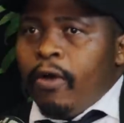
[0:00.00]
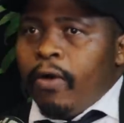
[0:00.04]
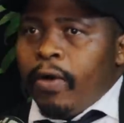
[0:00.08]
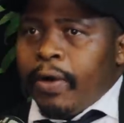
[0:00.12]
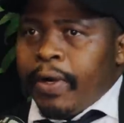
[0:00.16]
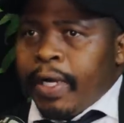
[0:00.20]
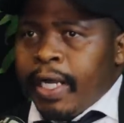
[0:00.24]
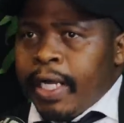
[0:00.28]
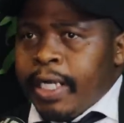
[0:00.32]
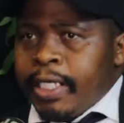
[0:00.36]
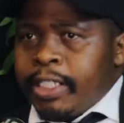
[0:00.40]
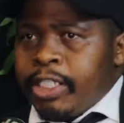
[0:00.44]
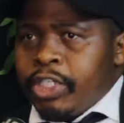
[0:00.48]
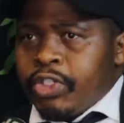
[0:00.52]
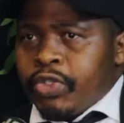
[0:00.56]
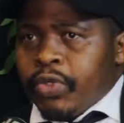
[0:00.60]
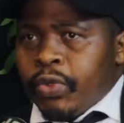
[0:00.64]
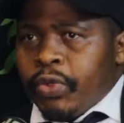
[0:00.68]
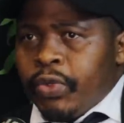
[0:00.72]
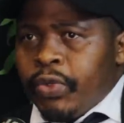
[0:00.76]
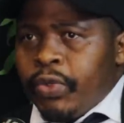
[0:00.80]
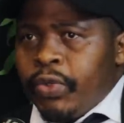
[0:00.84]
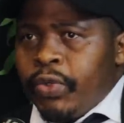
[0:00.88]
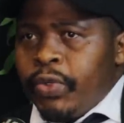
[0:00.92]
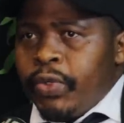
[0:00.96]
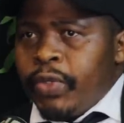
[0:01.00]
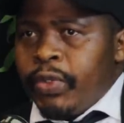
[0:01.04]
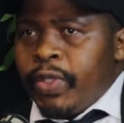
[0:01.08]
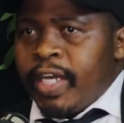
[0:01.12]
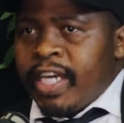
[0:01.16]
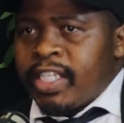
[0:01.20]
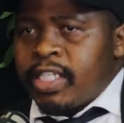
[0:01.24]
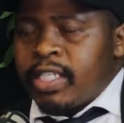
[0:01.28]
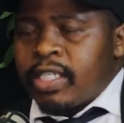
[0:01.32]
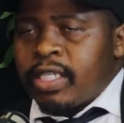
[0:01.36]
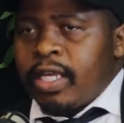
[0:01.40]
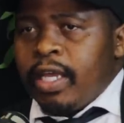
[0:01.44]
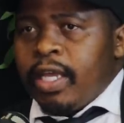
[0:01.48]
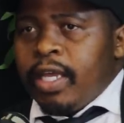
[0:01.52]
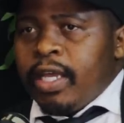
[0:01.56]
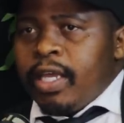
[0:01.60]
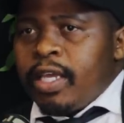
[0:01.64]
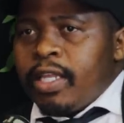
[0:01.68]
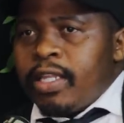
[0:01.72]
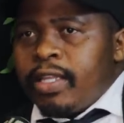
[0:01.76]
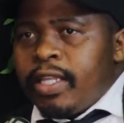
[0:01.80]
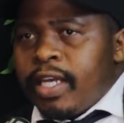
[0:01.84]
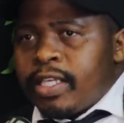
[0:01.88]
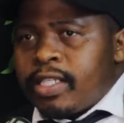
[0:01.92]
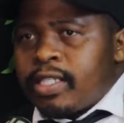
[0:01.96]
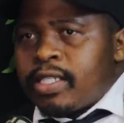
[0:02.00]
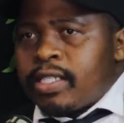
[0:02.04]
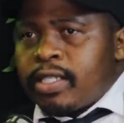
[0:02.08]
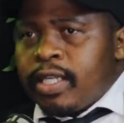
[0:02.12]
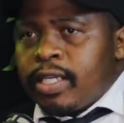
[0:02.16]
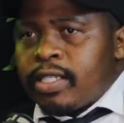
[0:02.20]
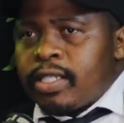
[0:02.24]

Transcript: All right, so that's that's